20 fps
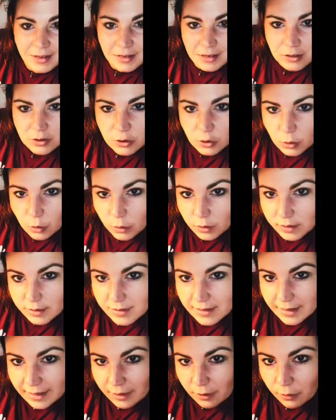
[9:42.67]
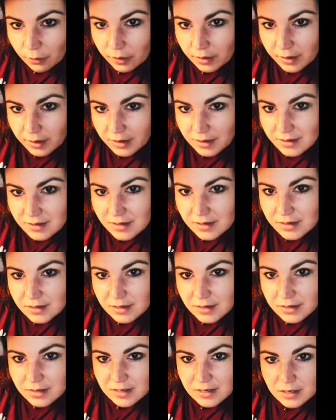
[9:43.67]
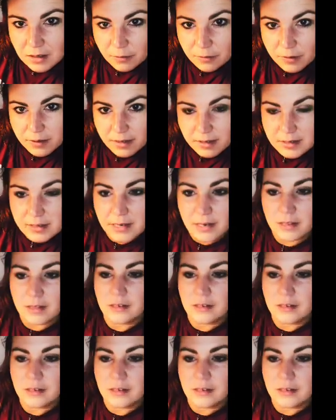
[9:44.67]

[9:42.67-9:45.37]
notice how the consistency of it is like,